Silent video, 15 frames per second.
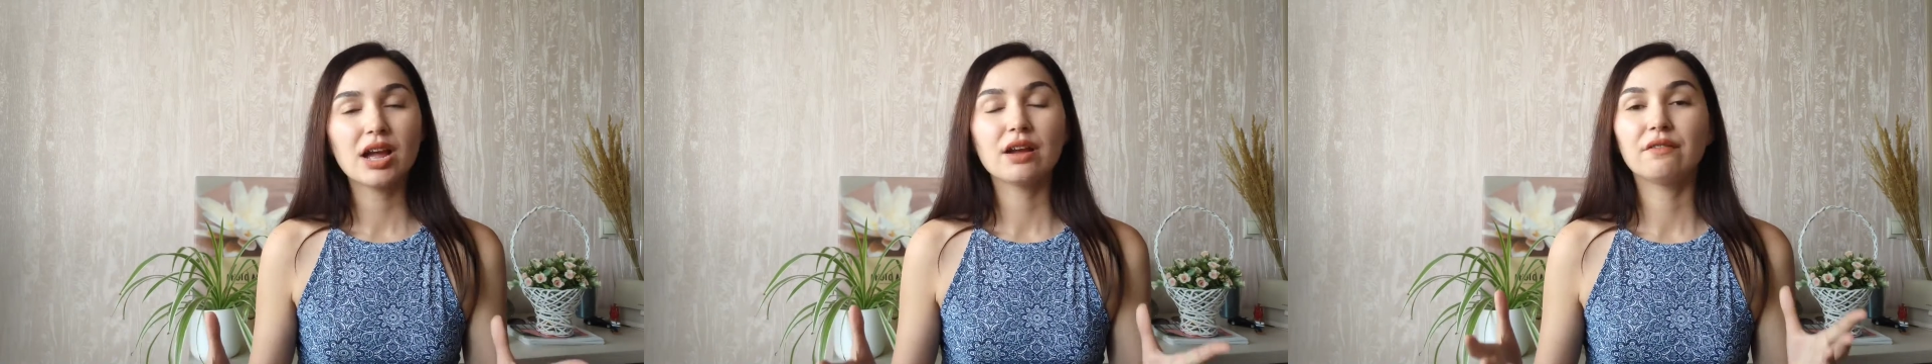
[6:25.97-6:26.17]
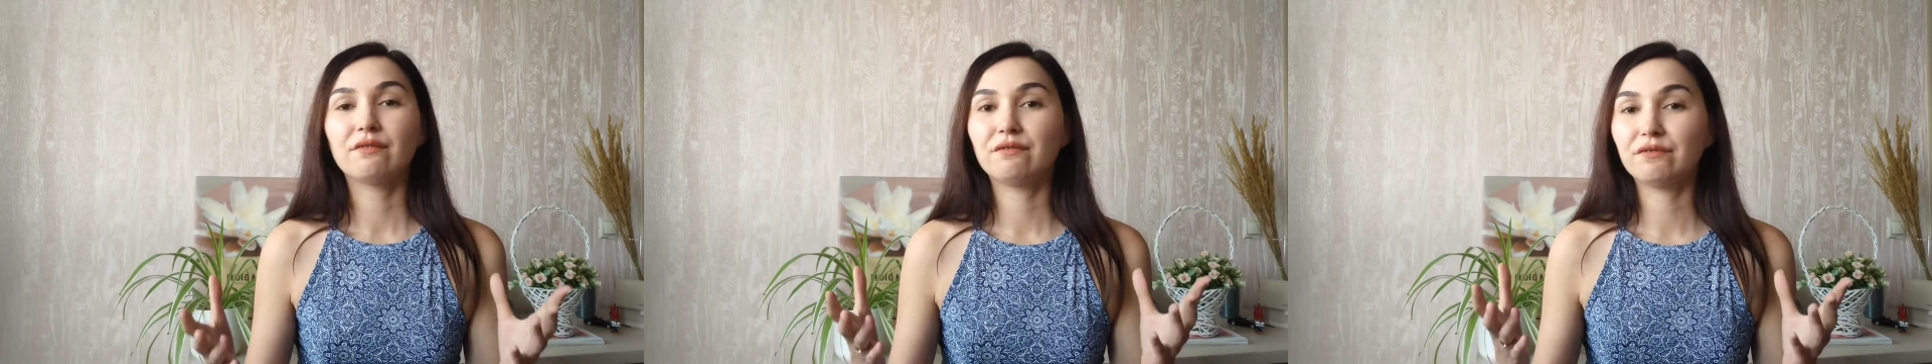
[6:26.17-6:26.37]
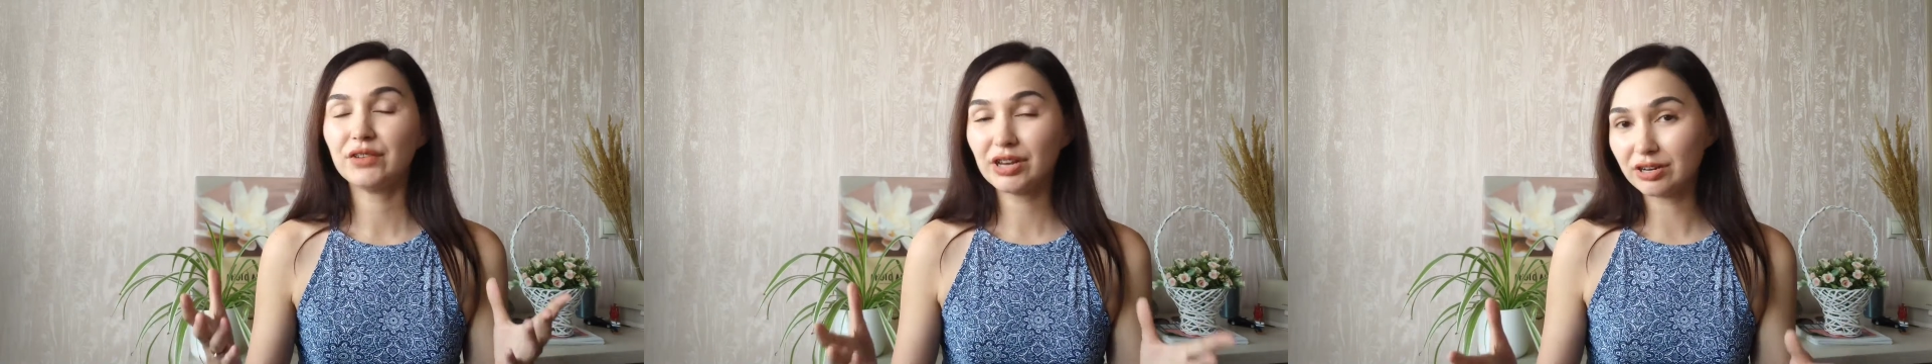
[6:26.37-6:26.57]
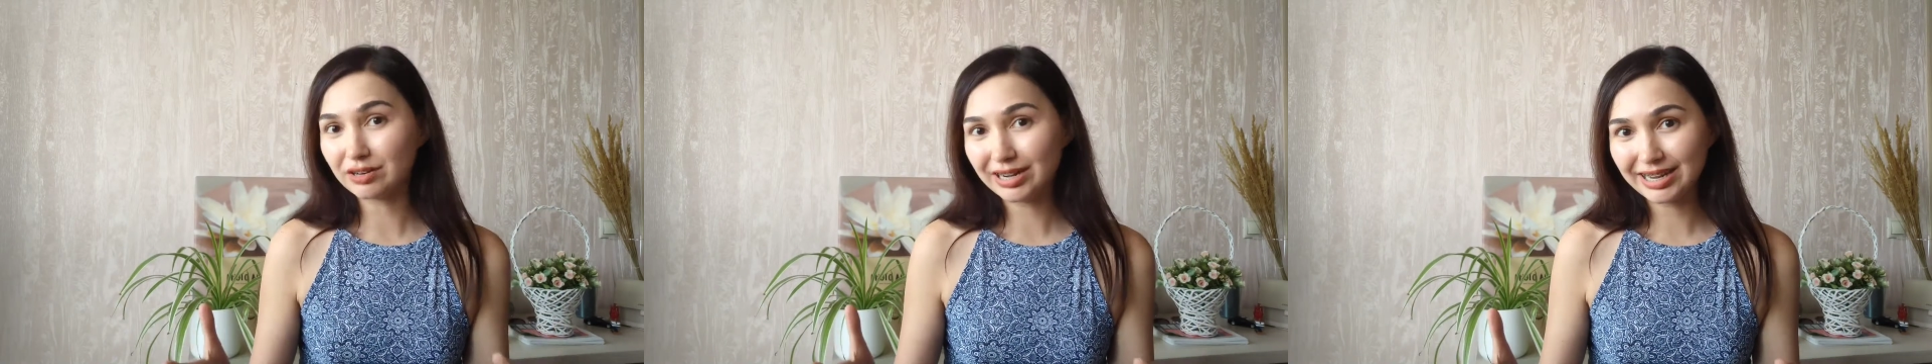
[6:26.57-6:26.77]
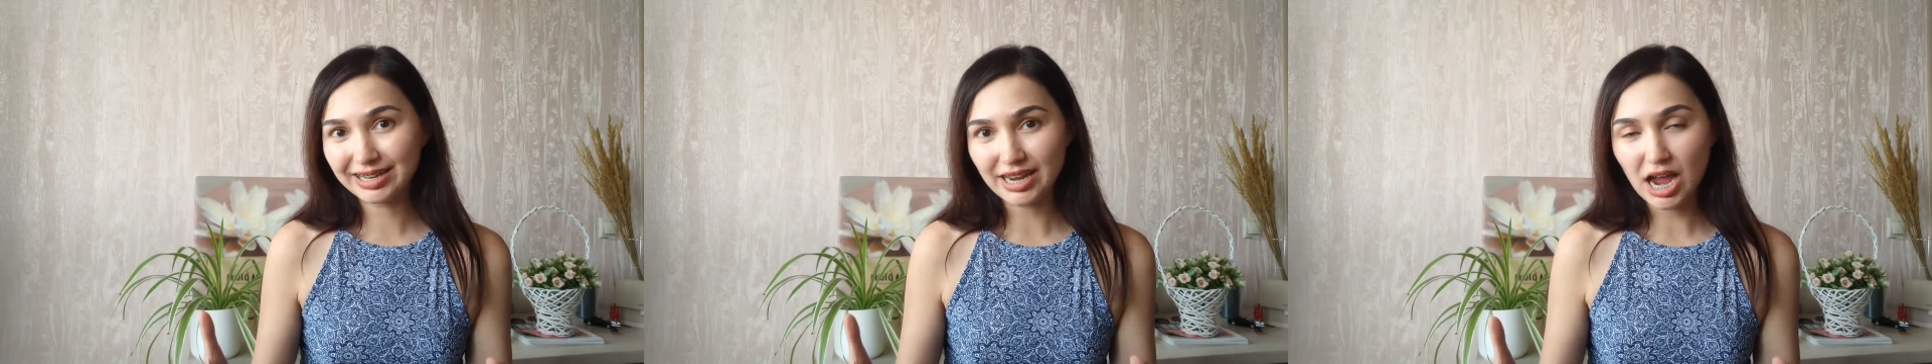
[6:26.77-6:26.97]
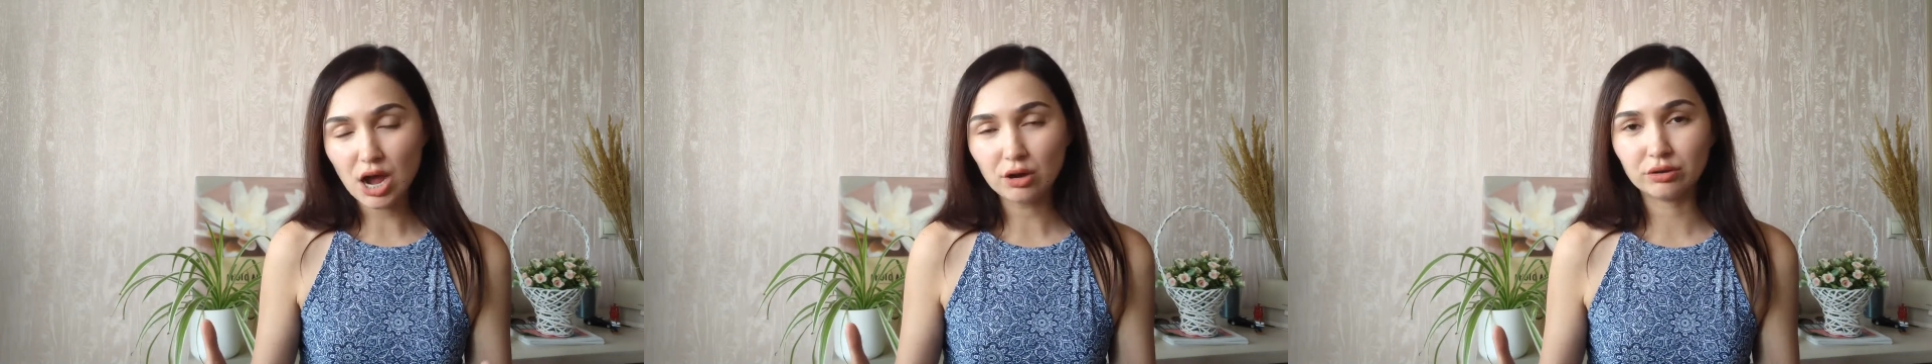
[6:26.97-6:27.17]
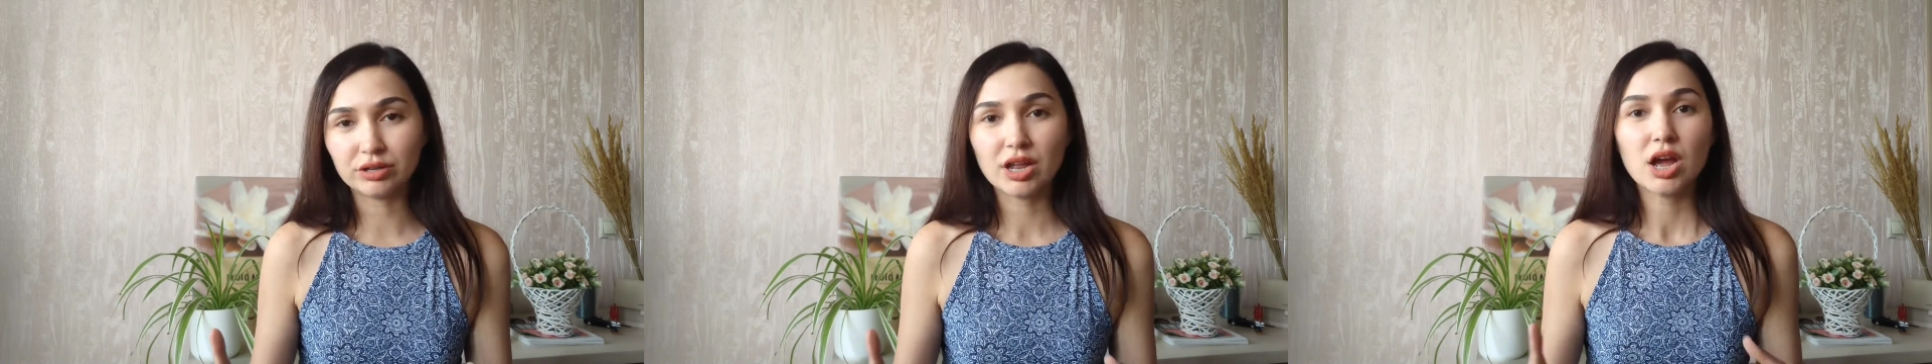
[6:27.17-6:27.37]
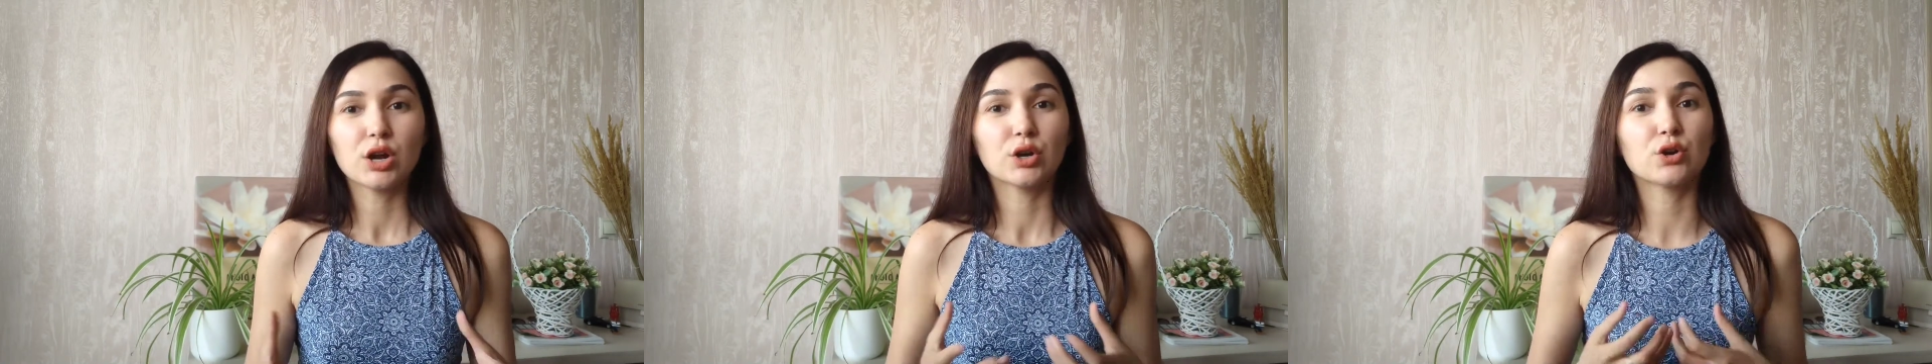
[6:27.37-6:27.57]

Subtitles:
Figuring it out,